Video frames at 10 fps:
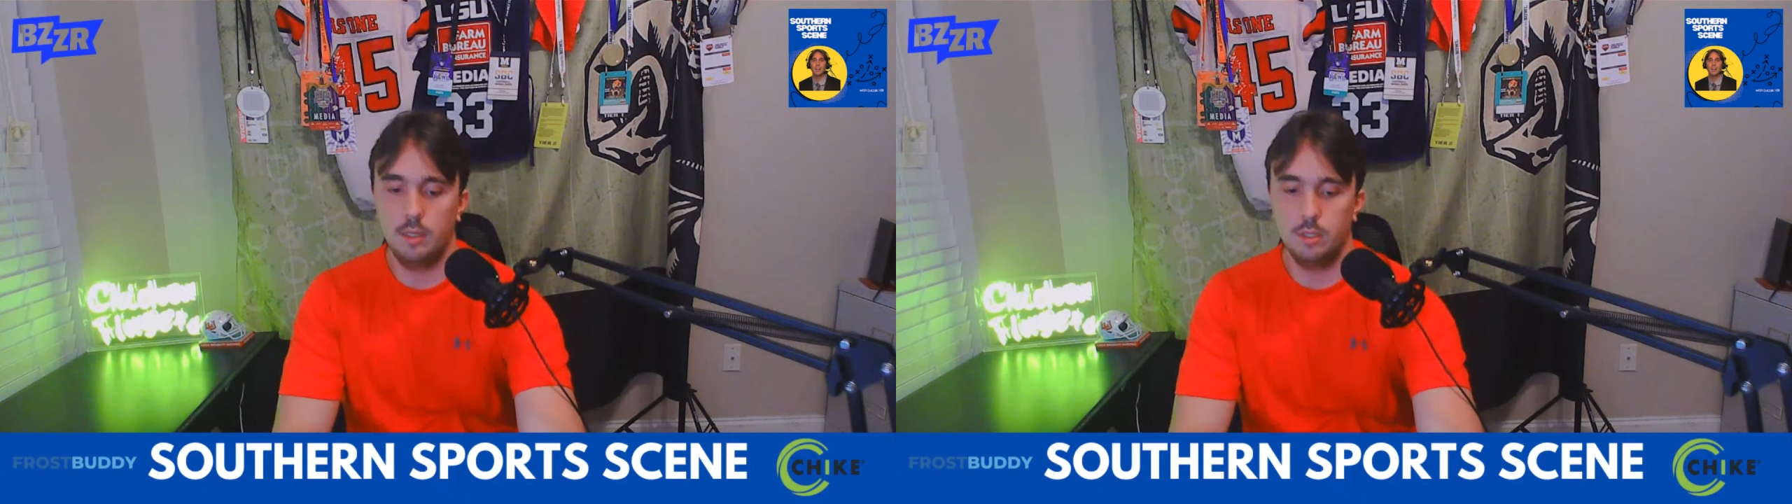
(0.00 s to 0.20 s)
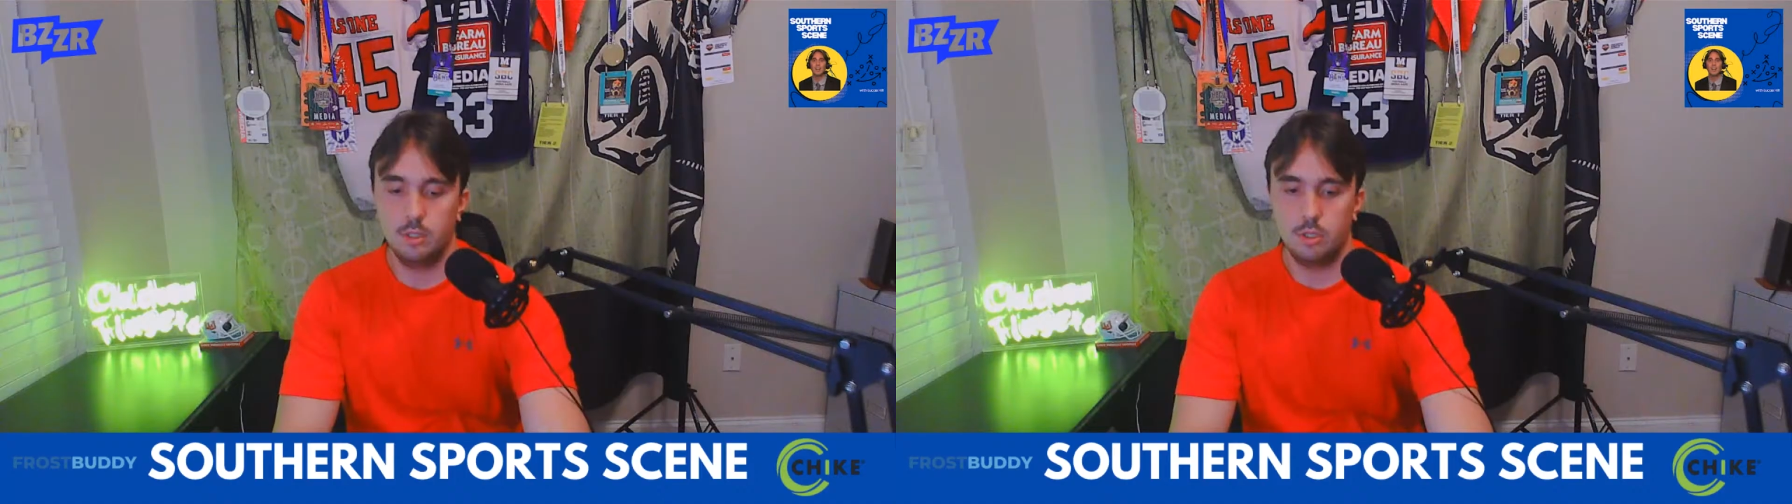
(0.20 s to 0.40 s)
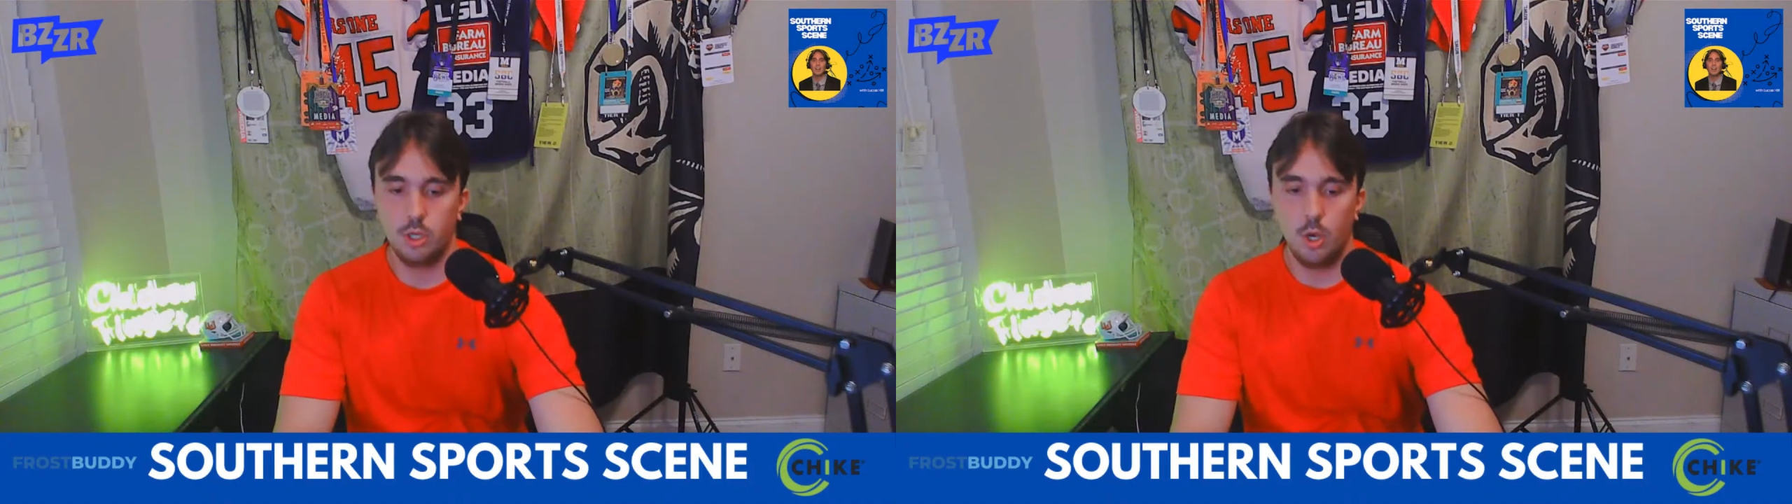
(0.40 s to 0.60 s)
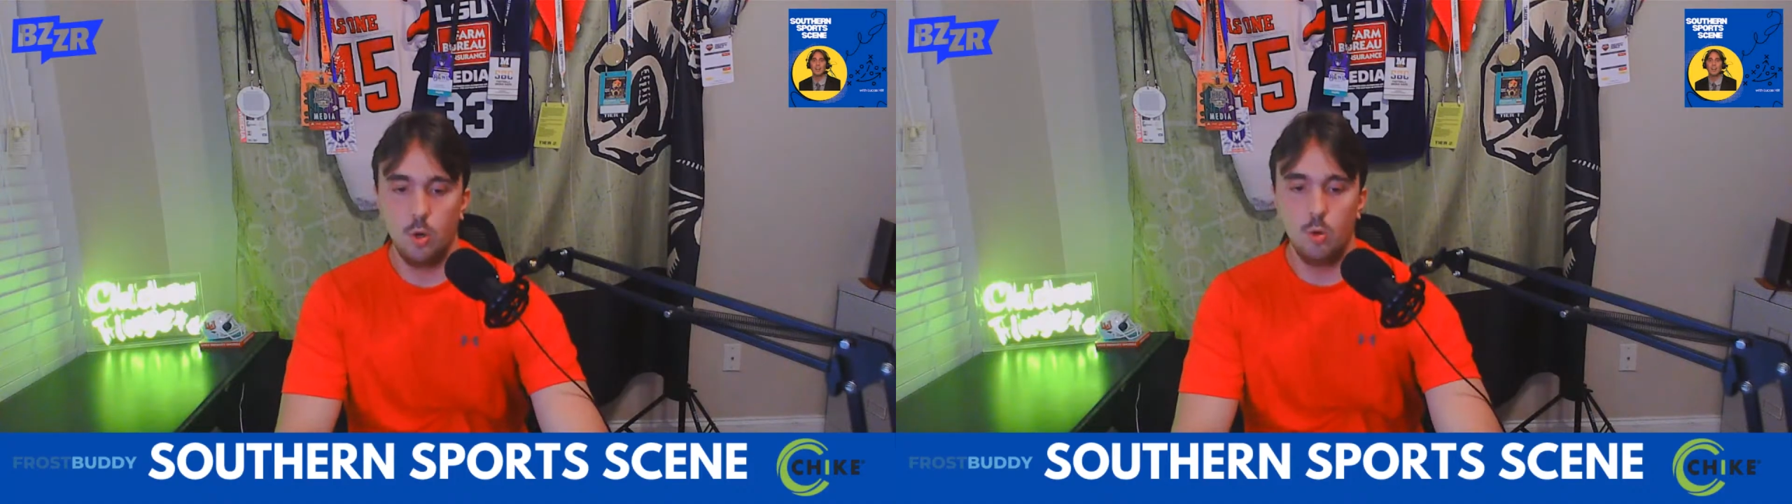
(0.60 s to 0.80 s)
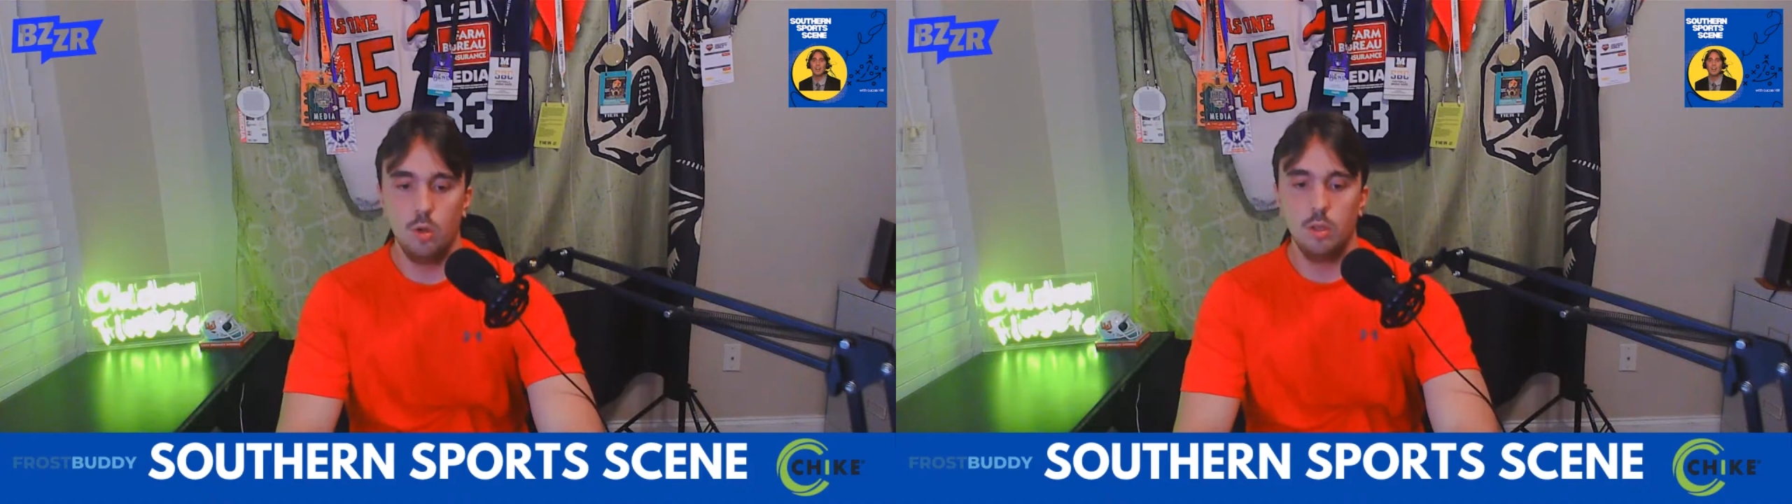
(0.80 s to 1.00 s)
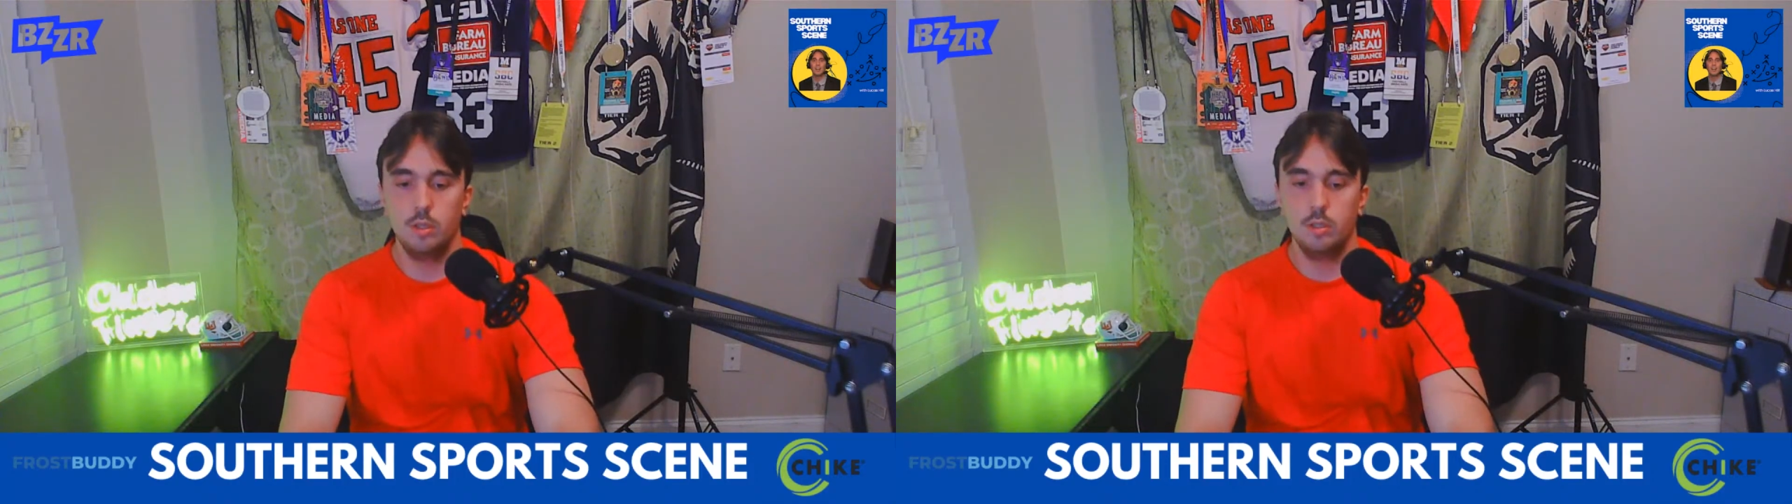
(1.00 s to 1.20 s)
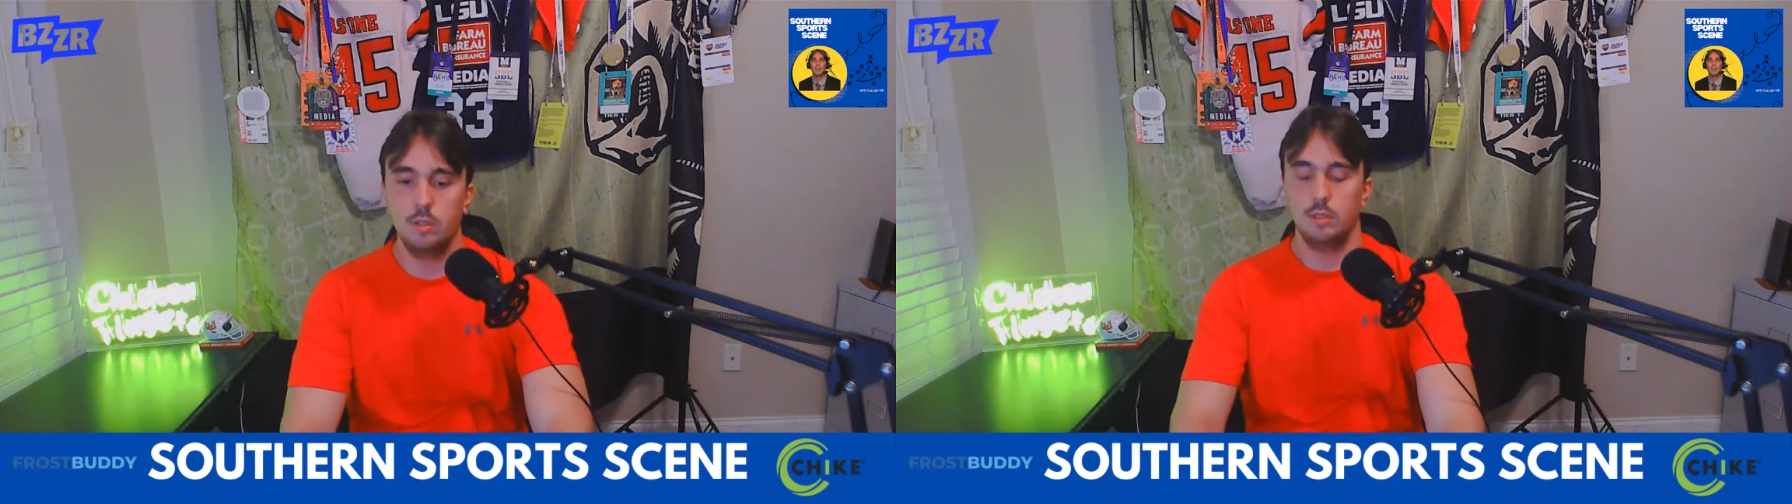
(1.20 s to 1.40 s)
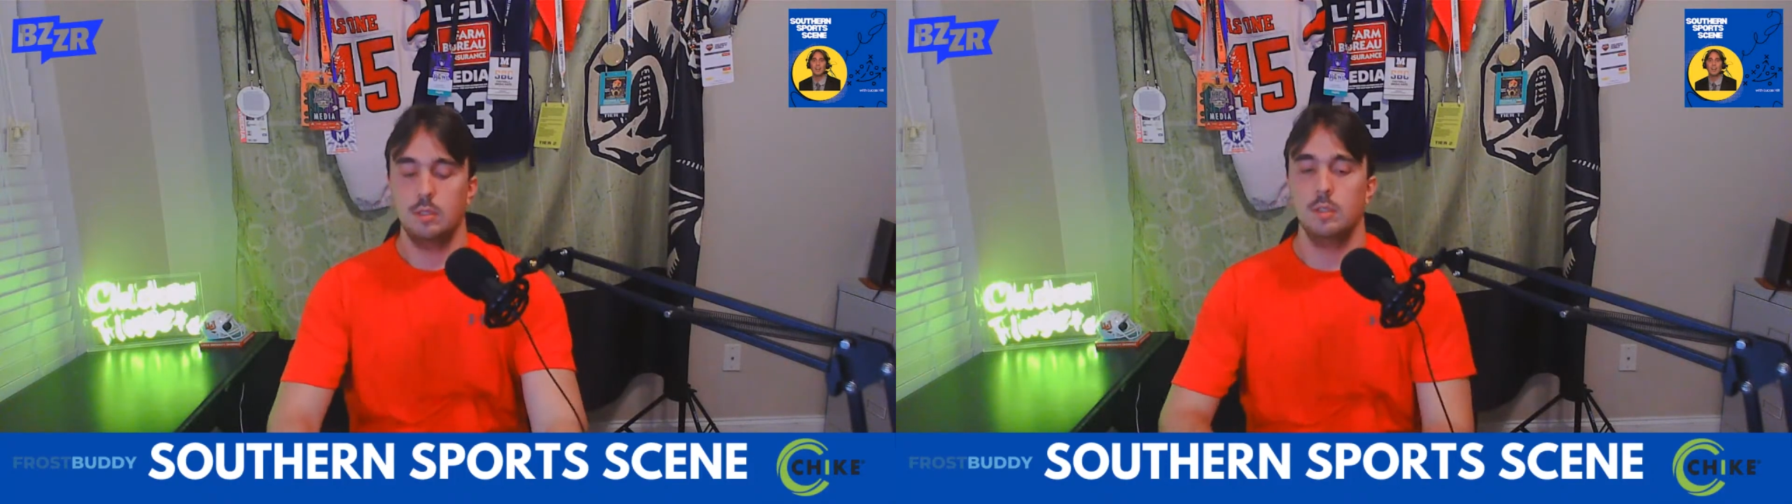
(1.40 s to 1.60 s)
So
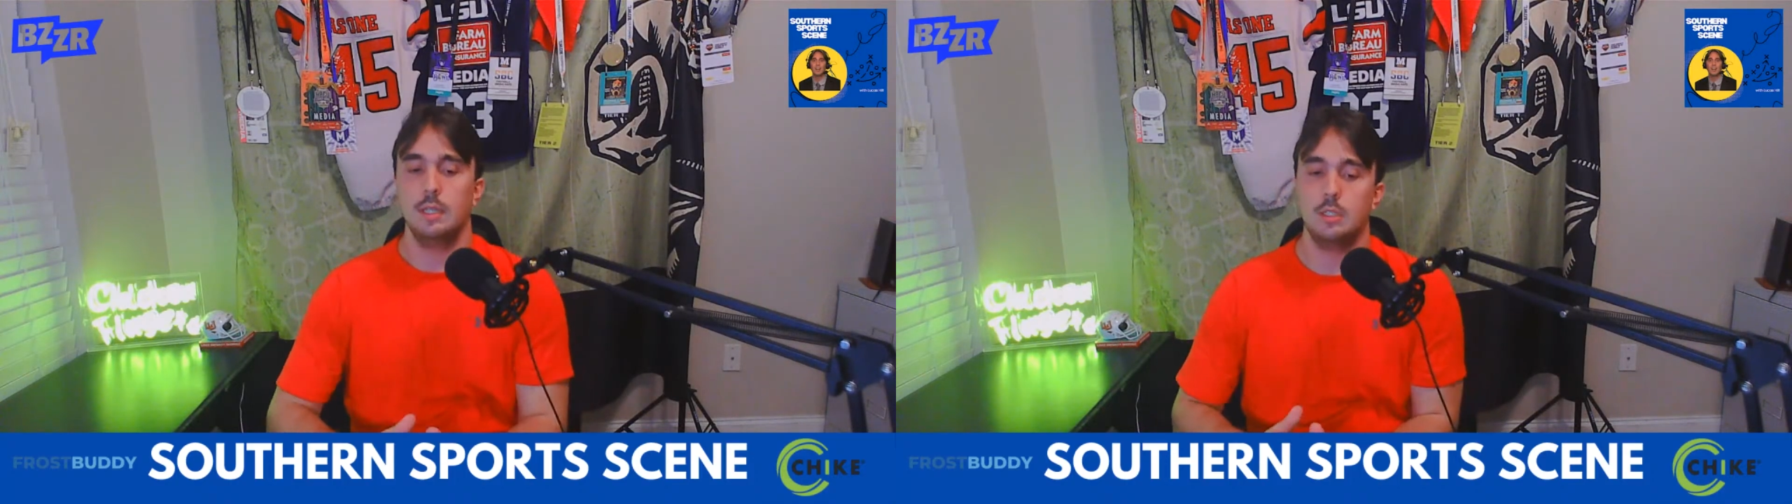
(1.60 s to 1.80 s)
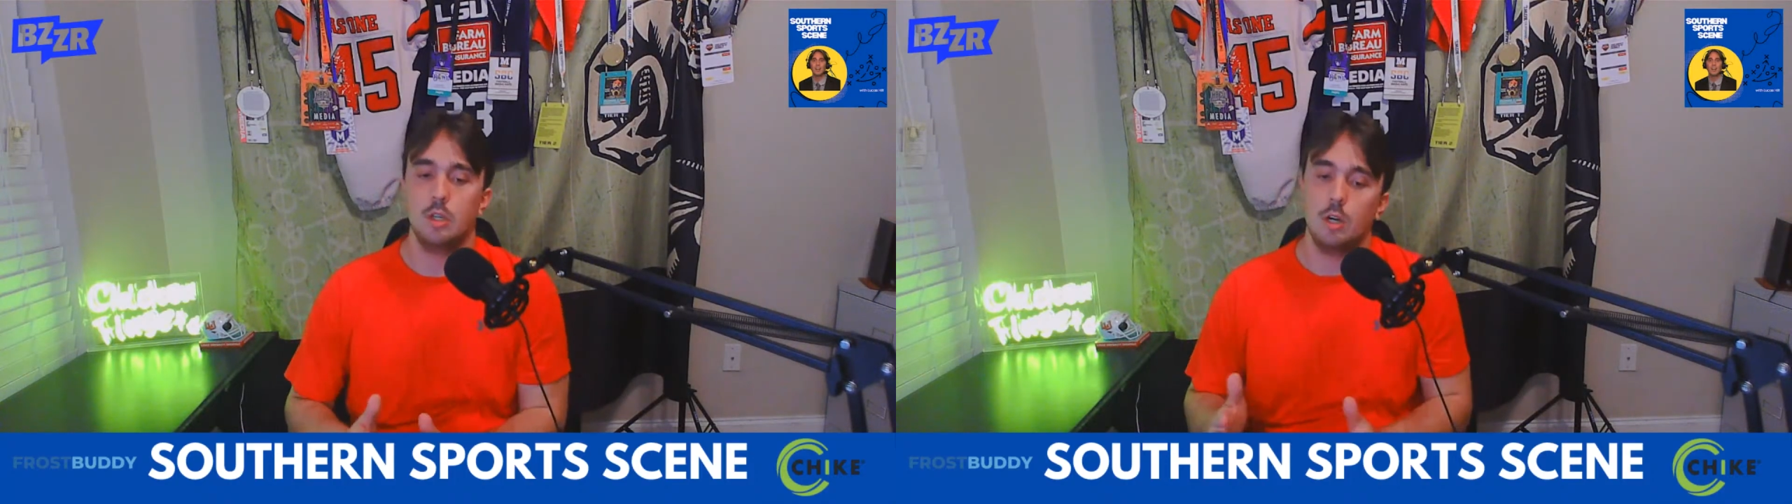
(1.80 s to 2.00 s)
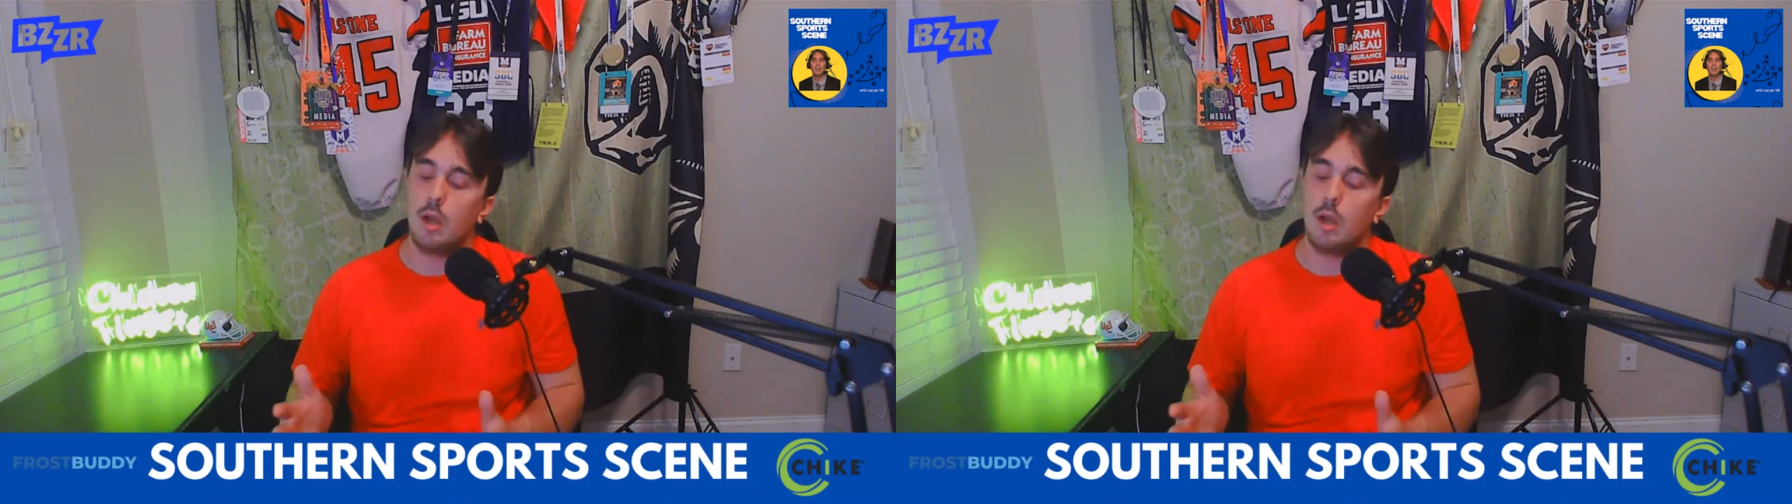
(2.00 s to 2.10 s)
let's talk